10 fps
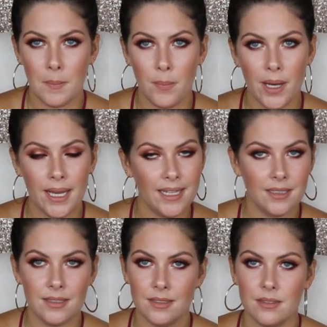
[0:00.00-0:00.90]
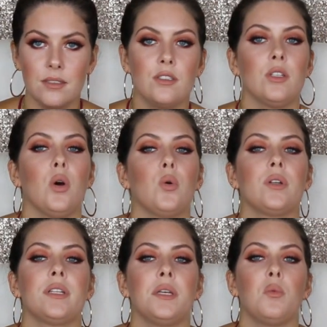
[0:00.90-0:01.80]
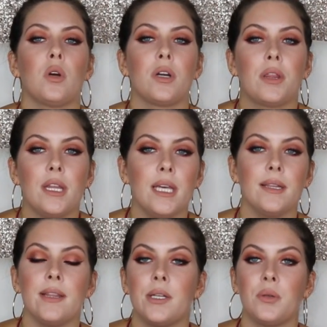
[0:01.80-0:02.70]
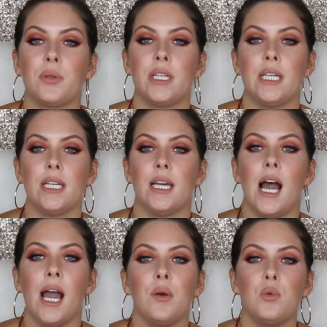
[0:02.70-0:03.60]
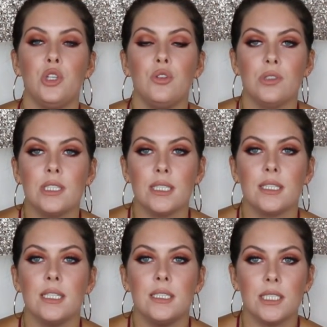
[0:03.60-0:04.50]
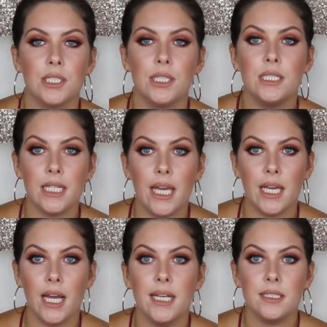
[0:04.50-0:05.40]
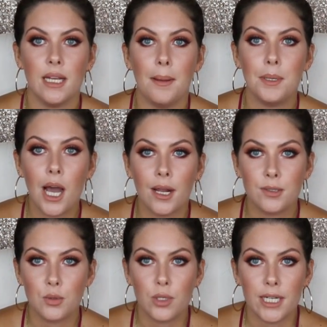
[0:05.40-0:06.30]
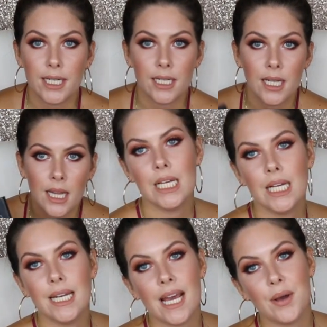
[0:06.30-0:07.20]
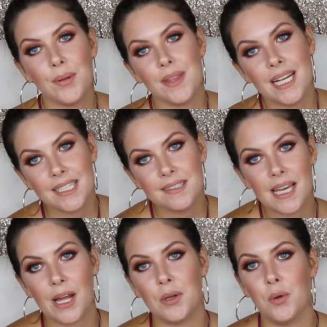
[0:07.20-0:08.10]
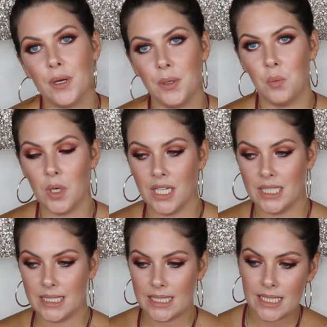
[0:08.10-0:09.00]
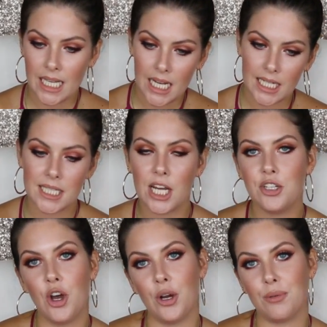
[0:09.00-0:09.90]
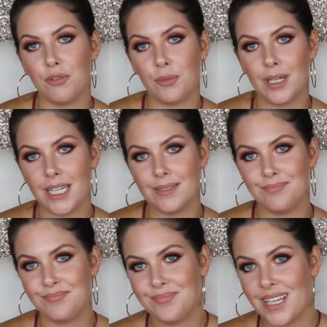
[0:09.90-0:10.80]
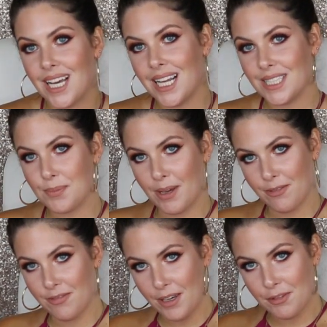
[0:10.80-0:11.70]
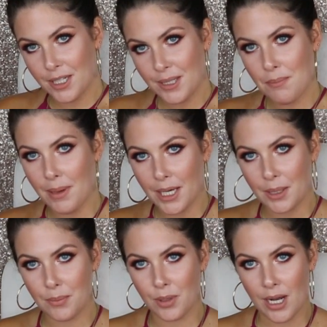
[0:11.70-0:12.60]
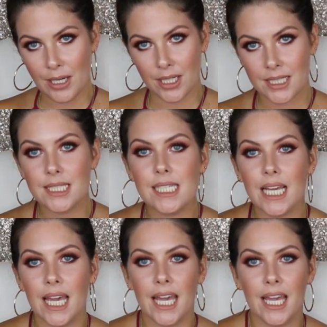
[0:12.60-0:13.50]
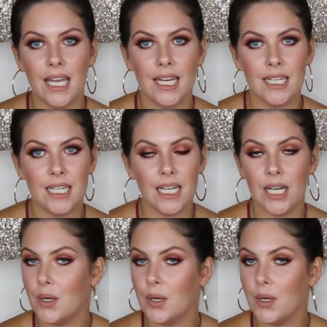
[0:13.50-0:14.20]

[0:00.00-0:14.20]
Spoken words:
but totally worth it. Literally, I will use this until the day I stop contouring. Now, the next category was a touch hard for me. It's my favorite makeup product, and